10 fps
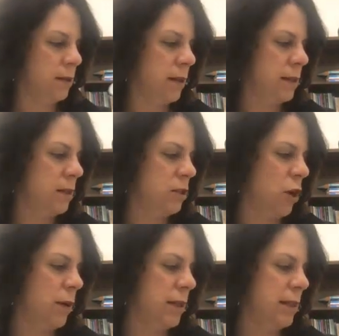So this is
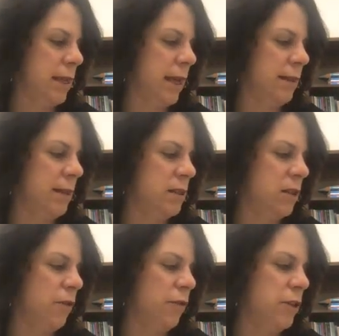donuts again. Let's
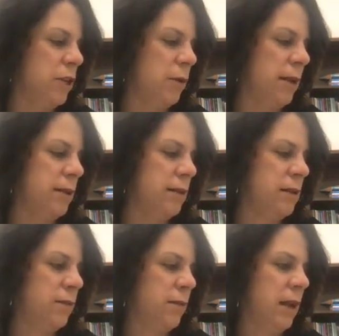solve for donuts.